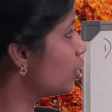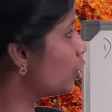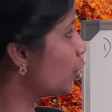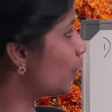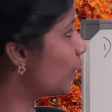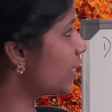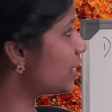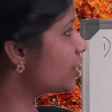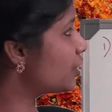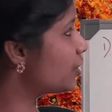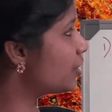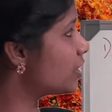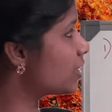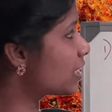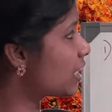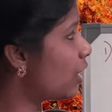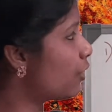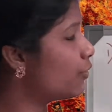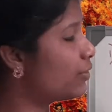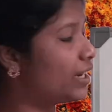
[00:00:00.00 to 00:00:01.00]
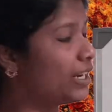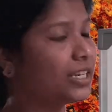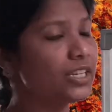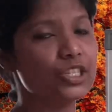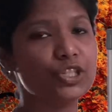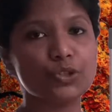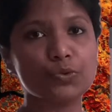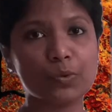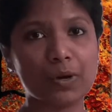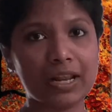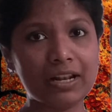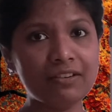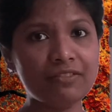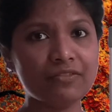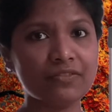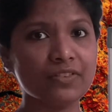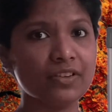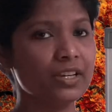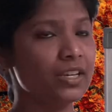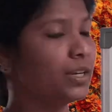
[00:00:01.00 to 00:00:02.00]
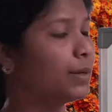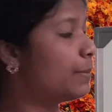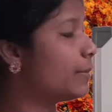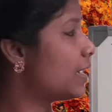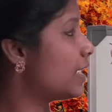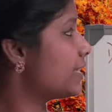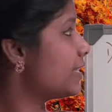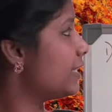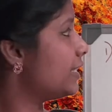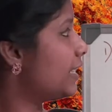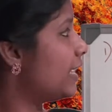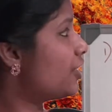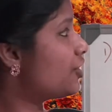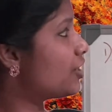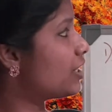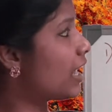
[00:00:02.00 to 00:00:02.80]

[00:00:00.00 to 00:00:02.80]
lowest discount rate is 12%